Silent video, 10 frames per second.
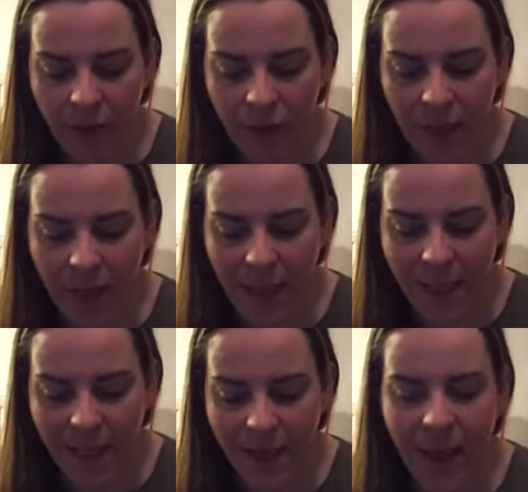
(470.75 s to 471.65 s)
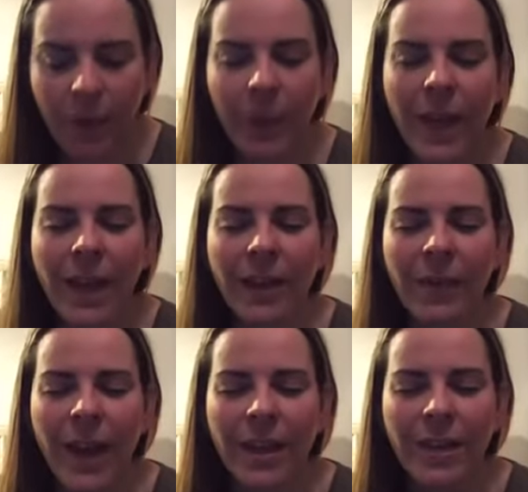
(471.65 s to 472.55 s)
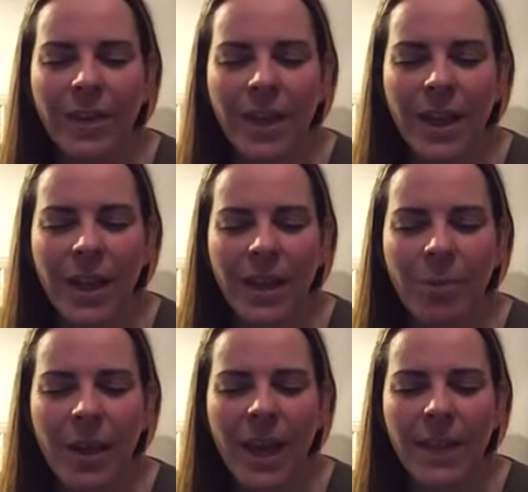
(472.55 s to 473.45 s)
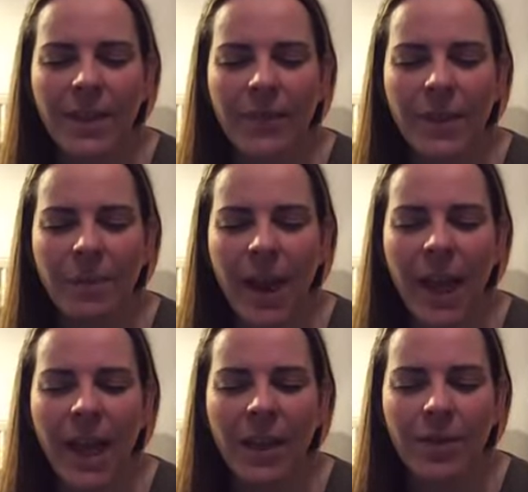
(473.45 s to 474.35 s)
visualizing that wheel of energy at the base of the spine,